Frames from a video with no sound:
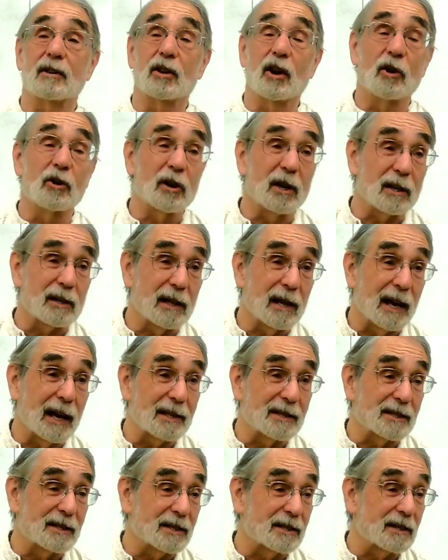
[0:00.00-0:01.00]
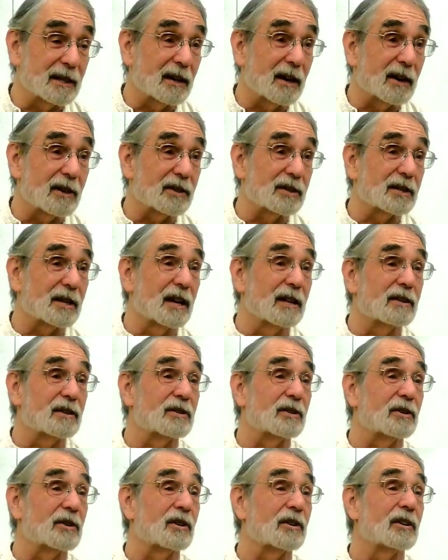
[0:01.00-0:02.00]
yoga classes at our
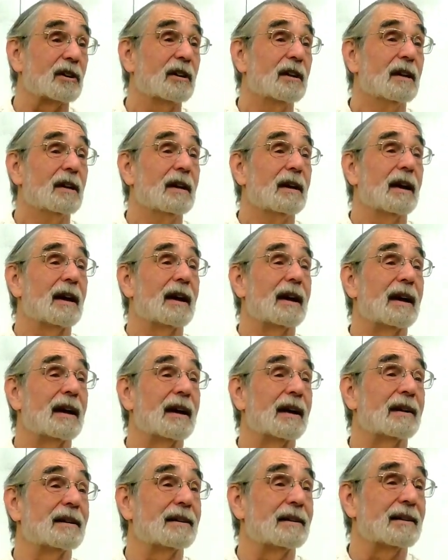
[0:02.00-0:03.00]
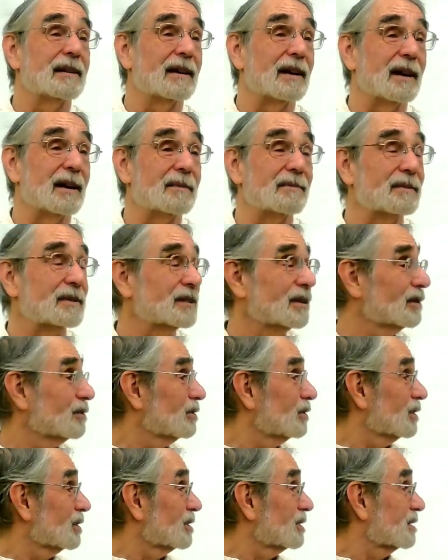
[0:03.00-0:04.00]
center. And so
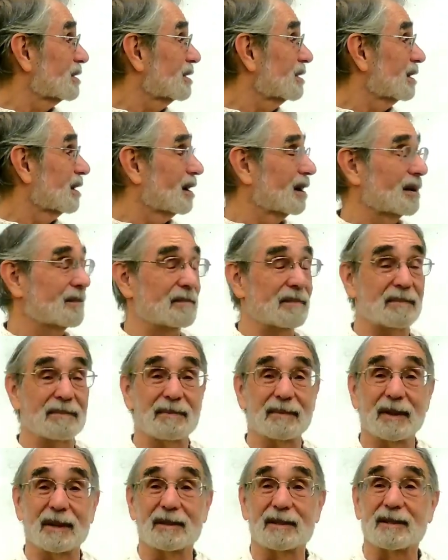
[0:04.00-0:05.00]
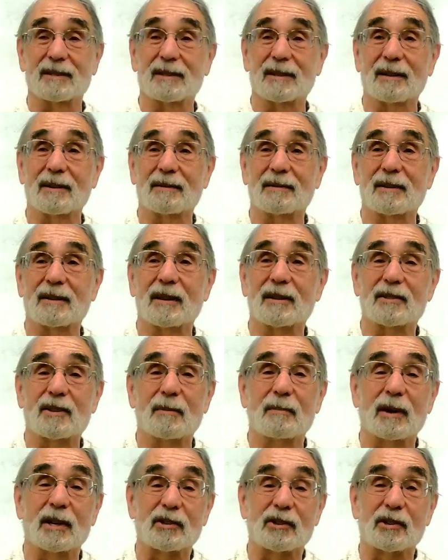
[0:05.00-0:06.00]
just, that's
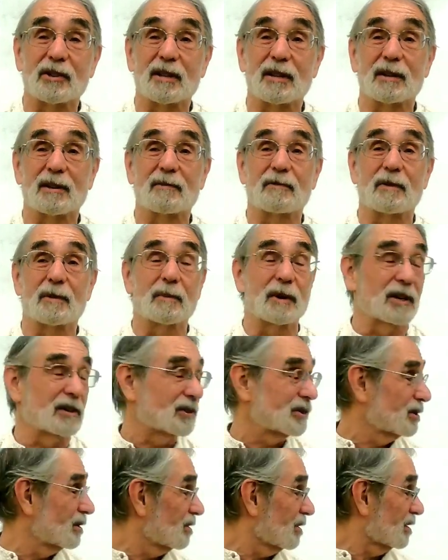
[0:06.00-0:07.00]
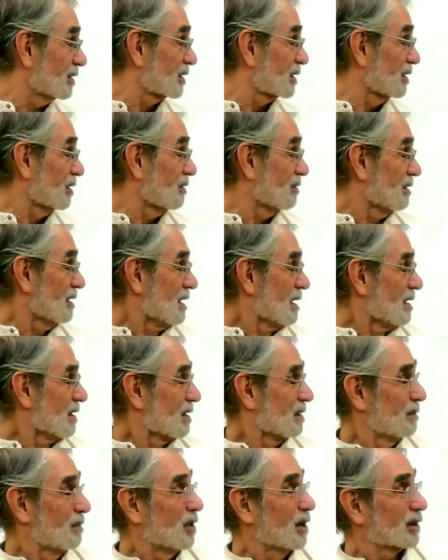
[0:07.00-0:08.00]
a bunch of the information. Also,
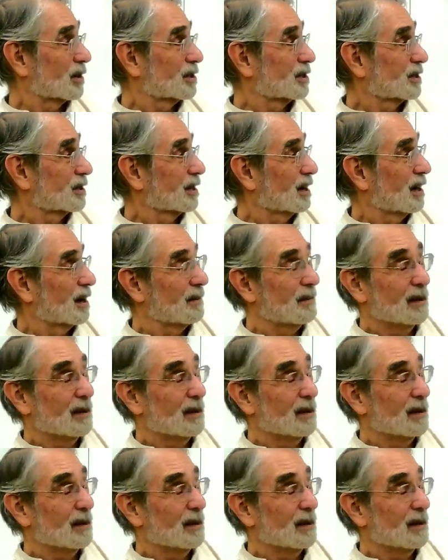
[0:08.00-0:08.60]
the books,